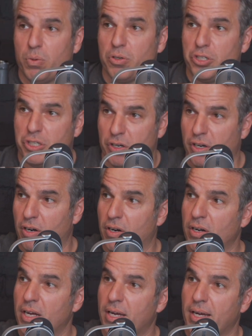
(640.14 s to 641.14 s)

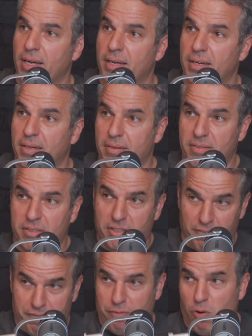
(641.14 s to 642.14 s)
sugar to
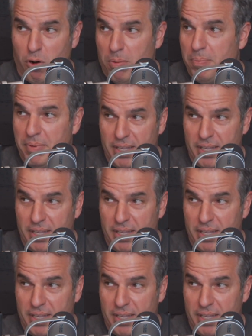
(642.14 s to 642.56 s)
form